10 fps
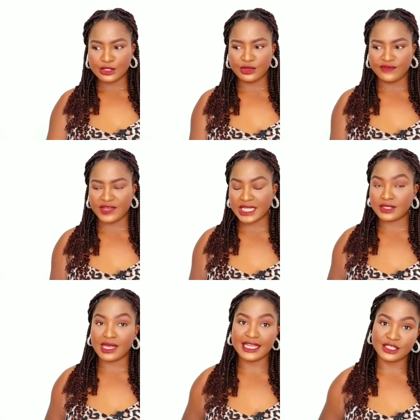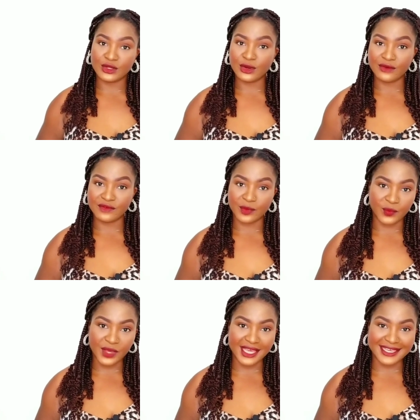so you've got to hide your love
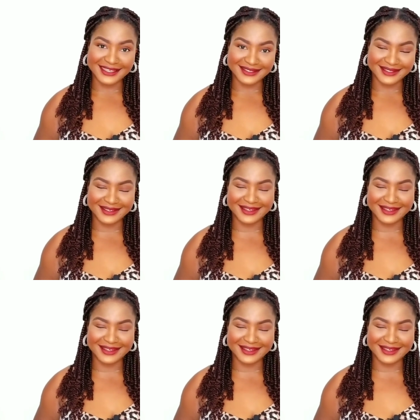away